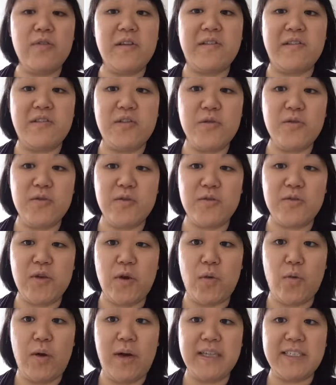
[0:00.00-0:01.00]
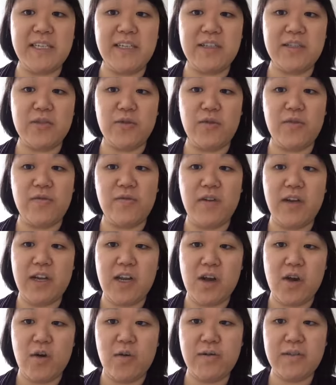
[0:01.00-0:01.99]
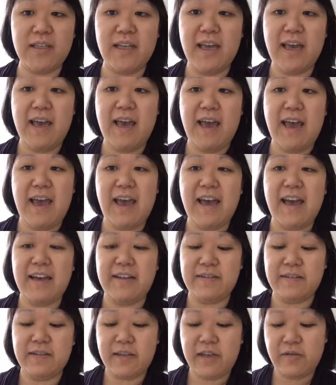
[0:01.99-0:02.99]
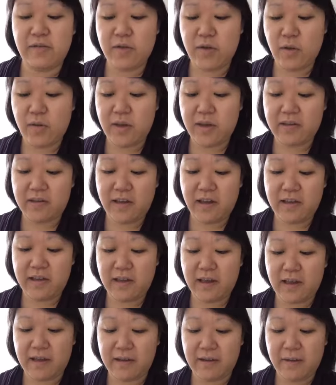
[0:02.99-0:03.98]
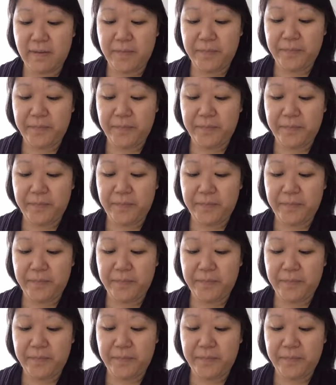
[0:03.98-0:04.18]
its users are watching certain videos, and even though they say that,